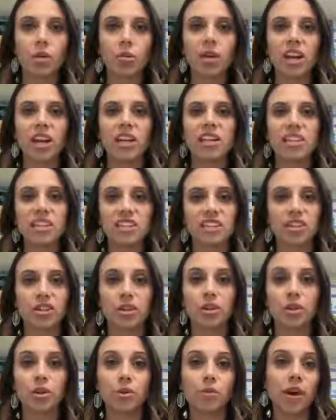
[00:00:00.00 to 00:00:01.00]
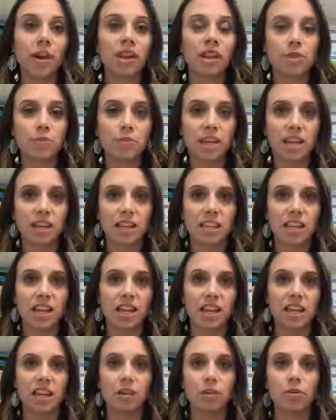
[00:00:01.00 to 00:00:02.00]
When I consider who I am as
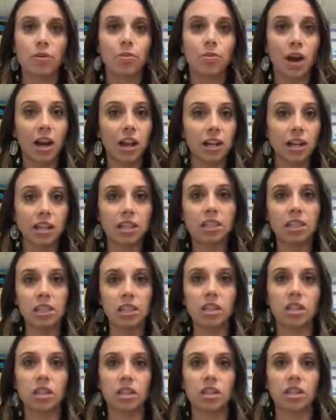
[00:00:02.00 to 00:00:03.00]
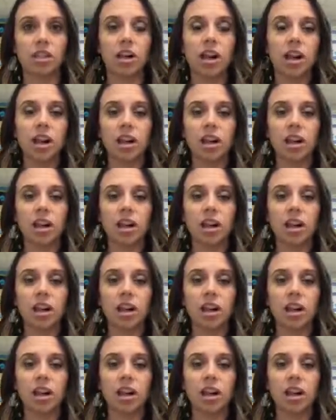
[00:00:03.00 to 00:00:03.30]
a writing teacher,